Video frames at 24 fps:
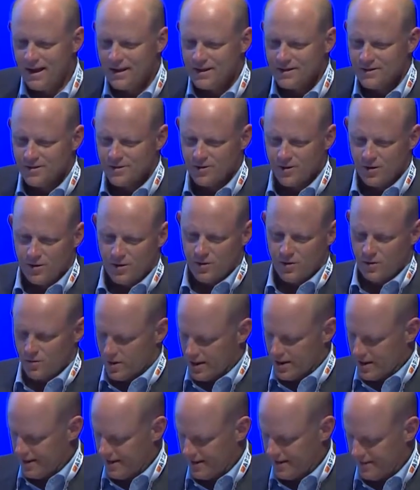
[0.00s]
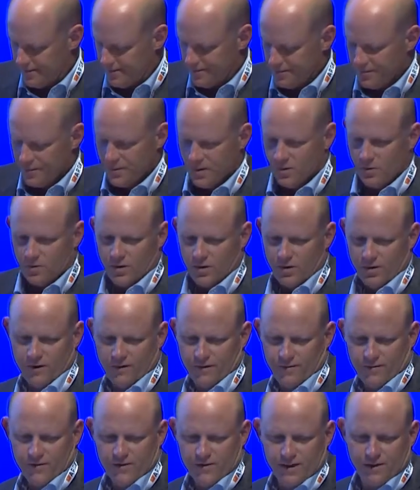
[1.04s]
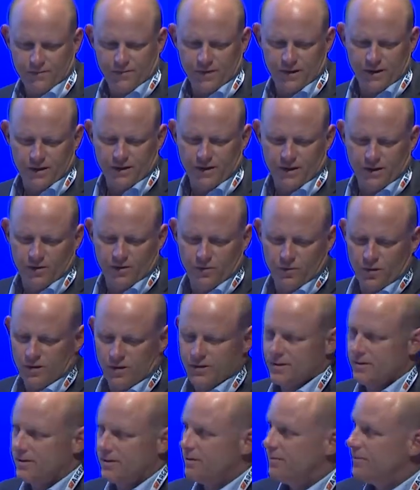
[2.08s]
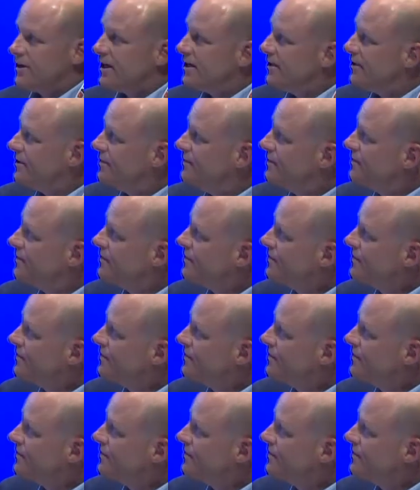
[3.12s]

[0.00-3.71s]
So we're looking for something that works a little better.